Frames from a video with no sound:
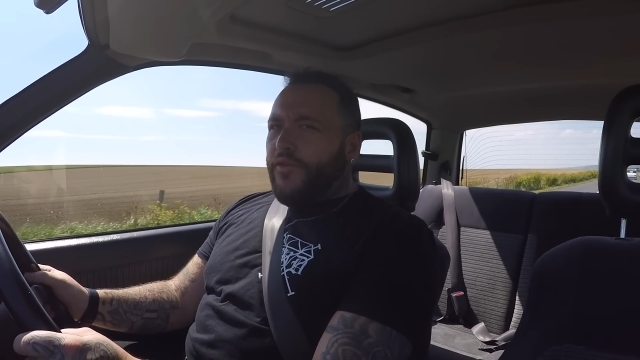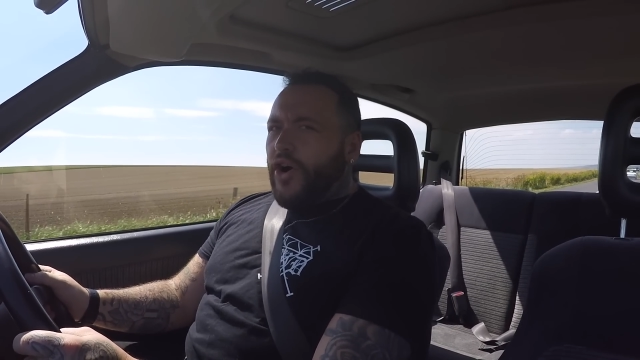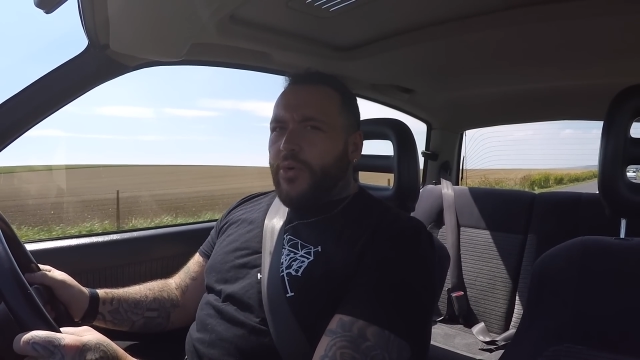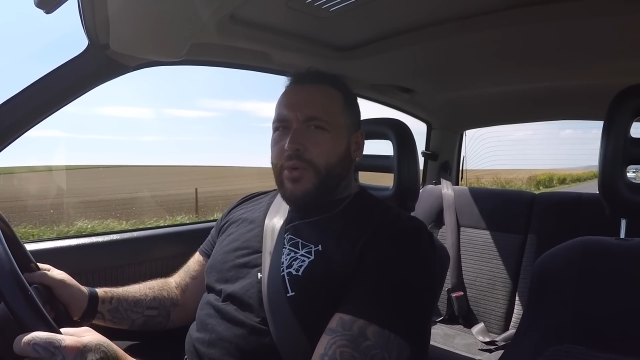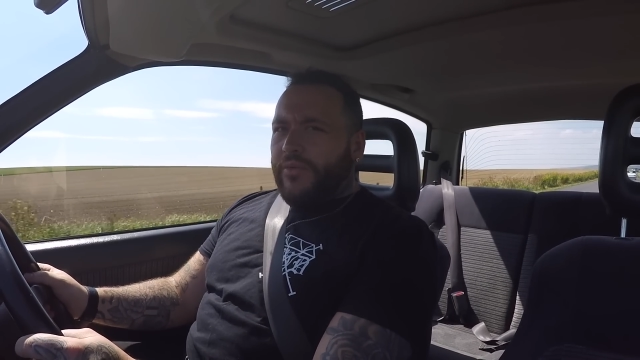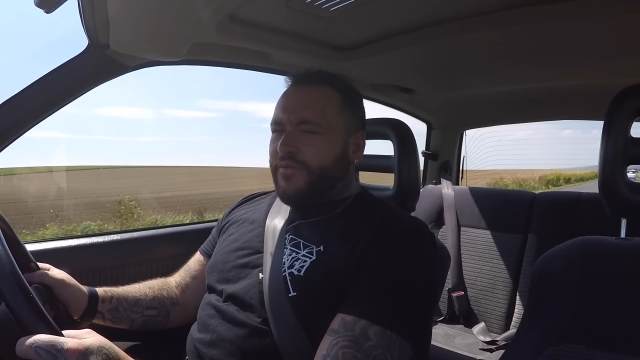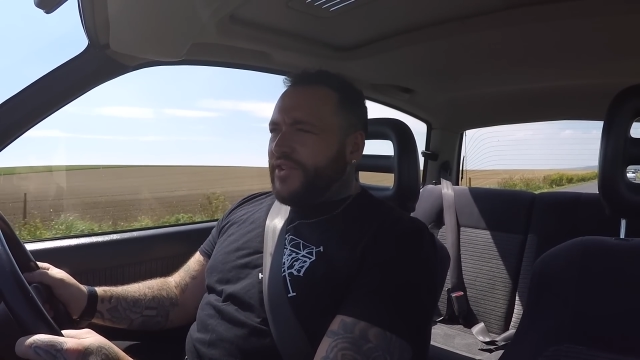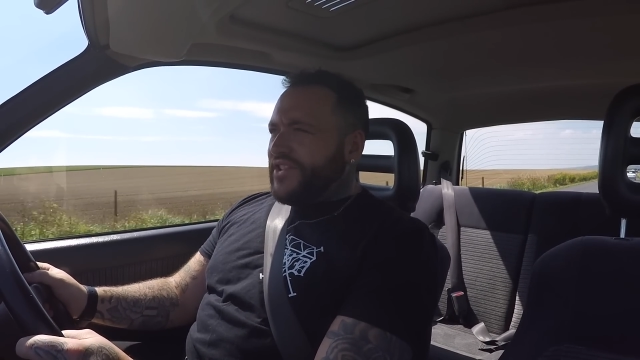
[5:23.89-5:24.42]

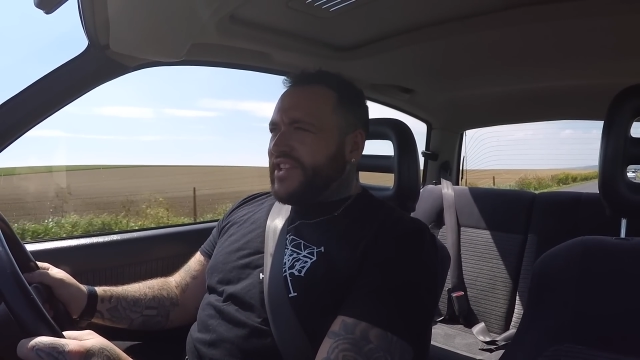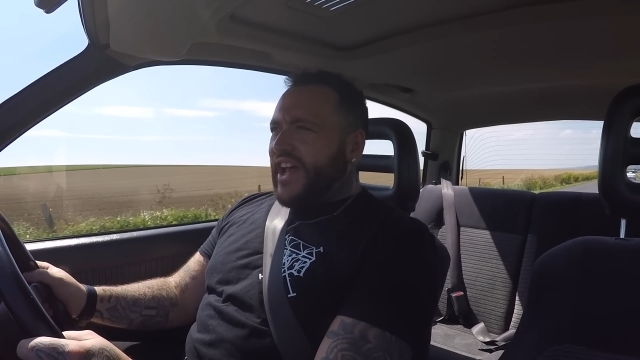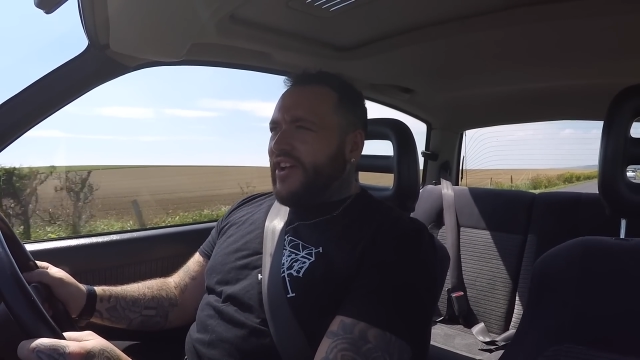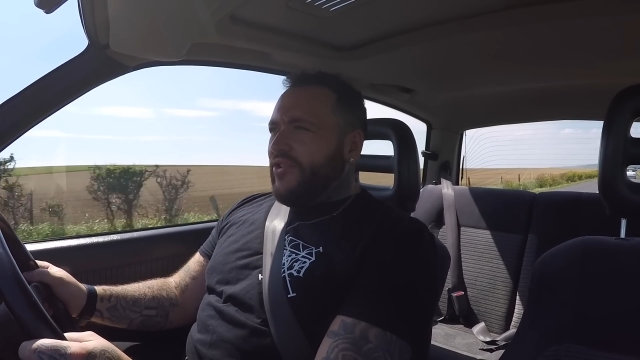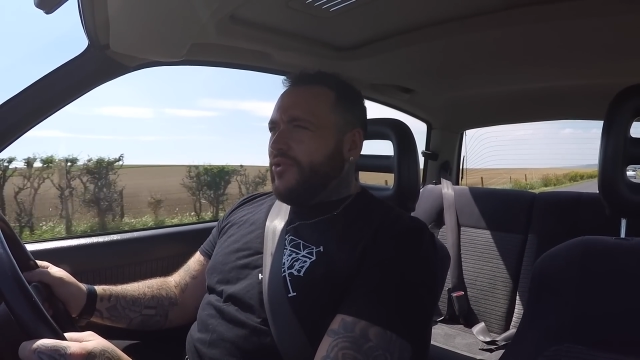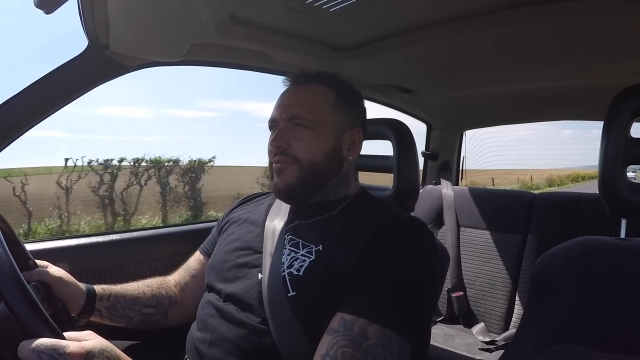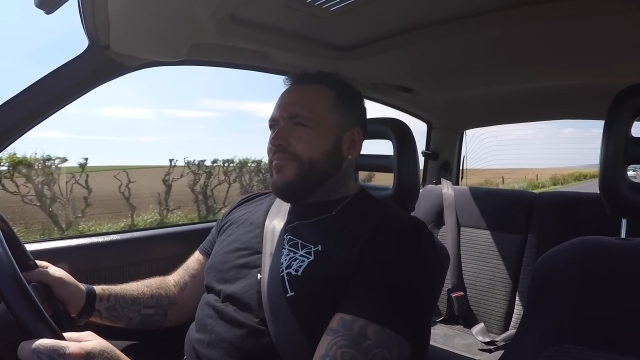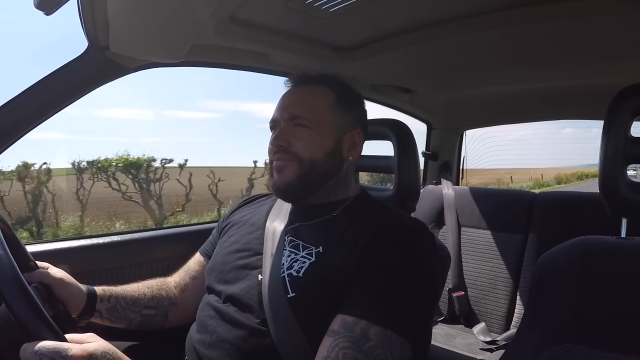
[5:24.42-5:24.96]
find one for
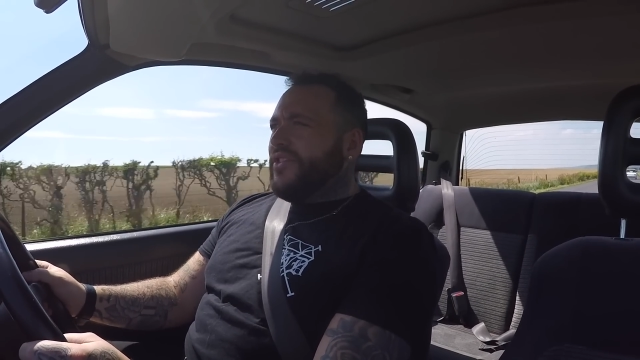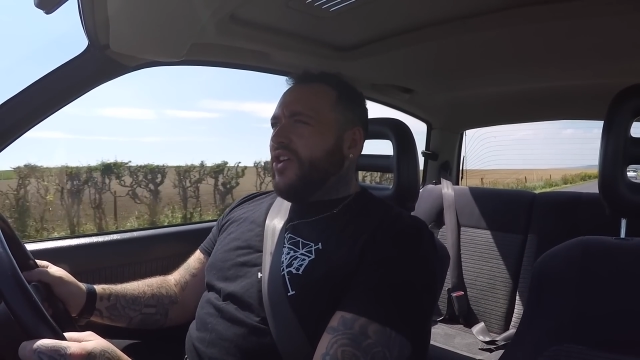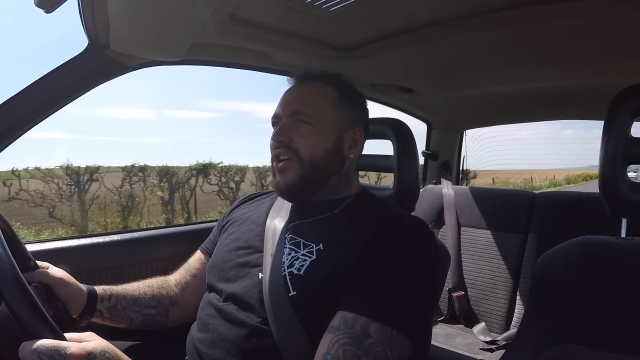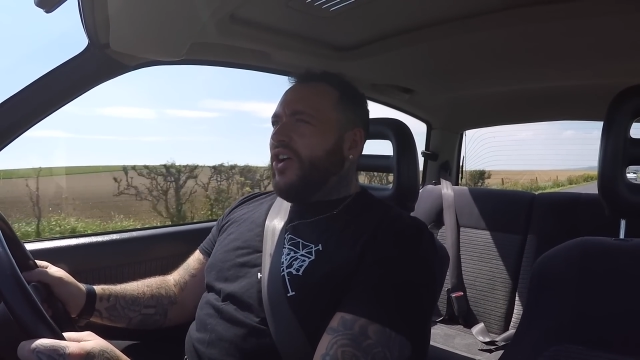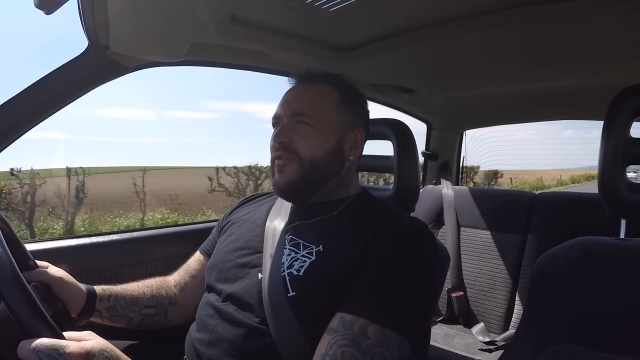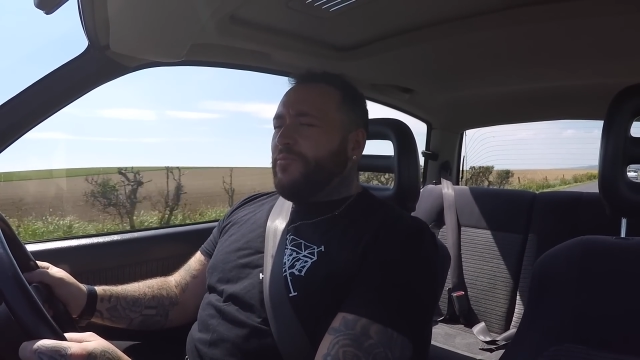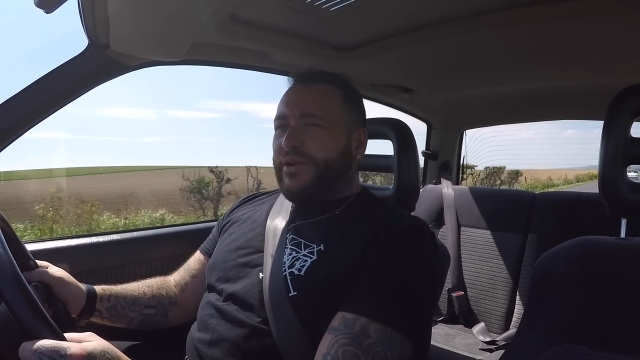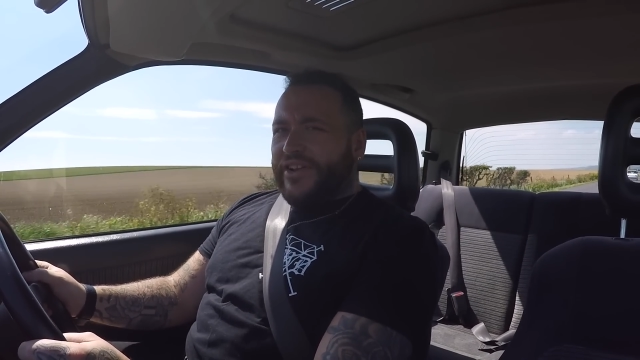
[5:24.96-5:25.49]
sale.
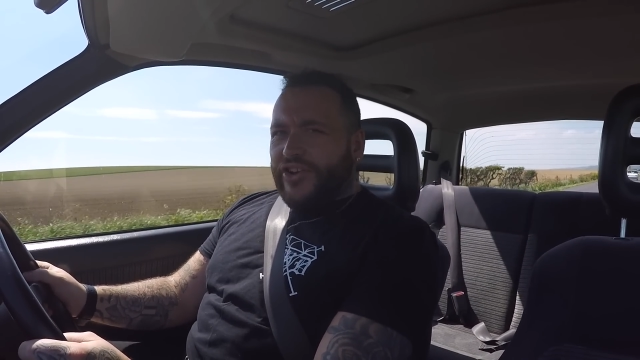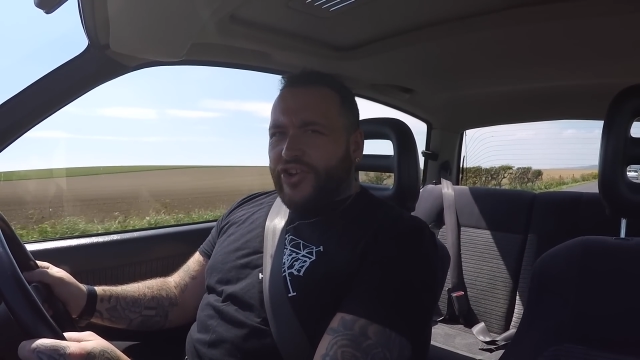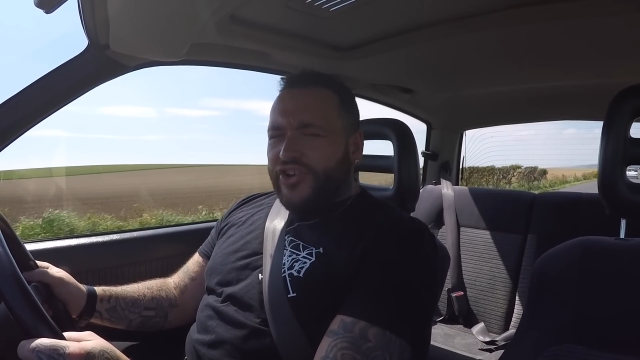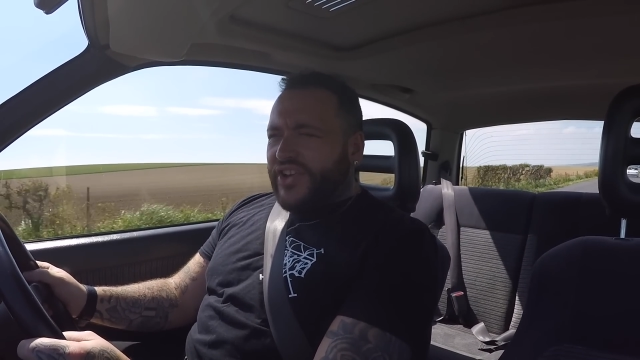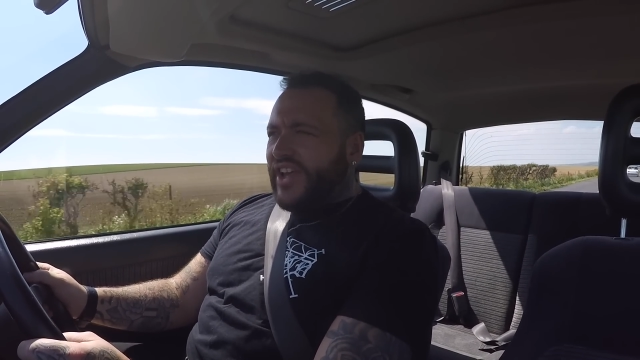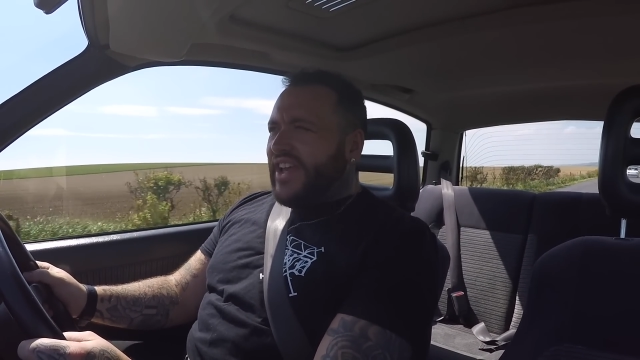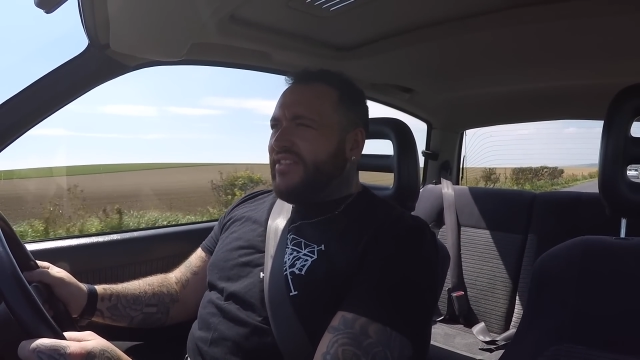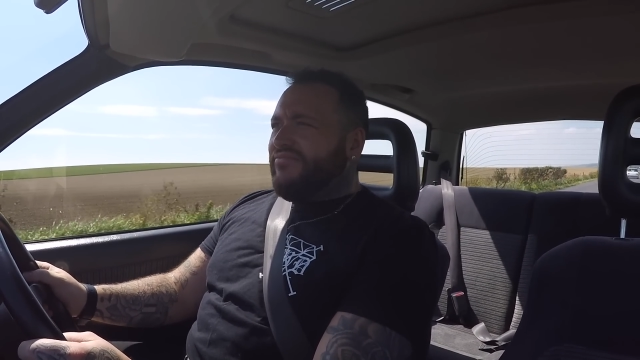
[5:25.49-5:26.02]
I've been
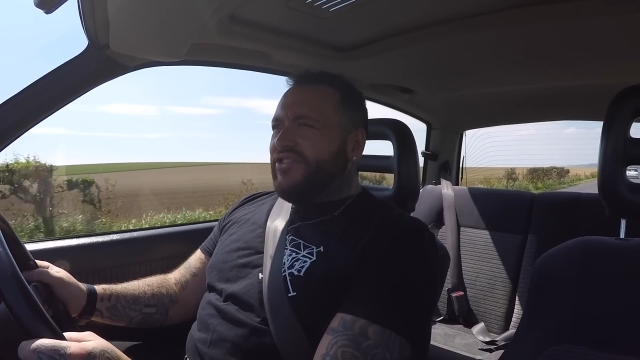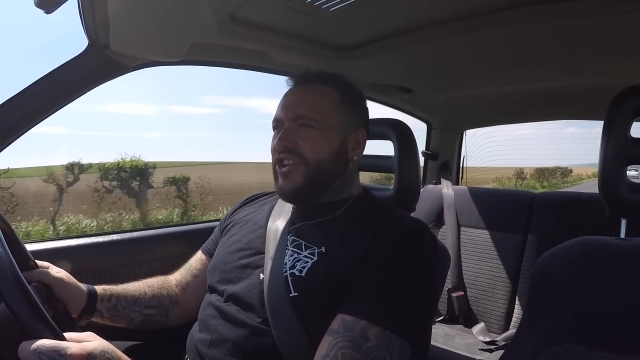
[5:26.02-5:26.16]
looking,